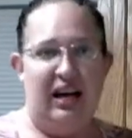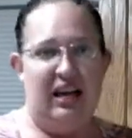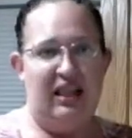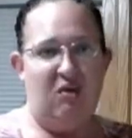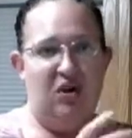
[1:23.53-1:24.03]

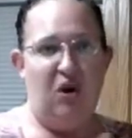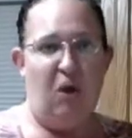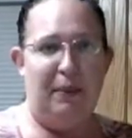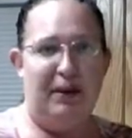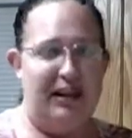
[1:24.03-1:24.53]
and then when you
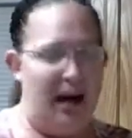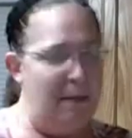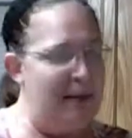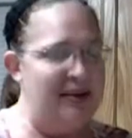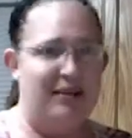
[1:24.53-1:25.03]
open it
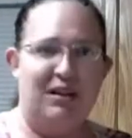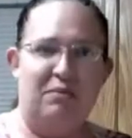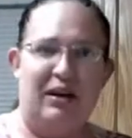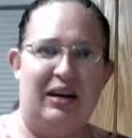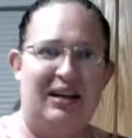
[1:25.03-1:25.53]
up, it's going to
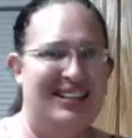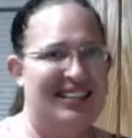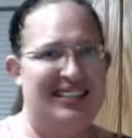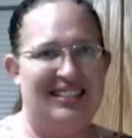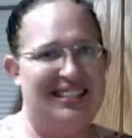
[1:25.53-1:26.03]
be
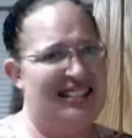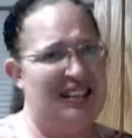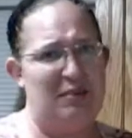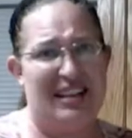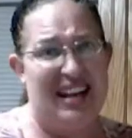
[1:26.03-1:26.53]

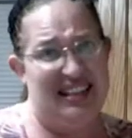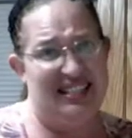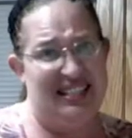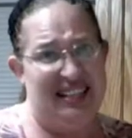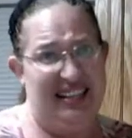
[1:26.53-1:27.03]

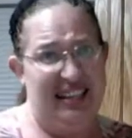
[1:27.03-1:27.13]
nasty.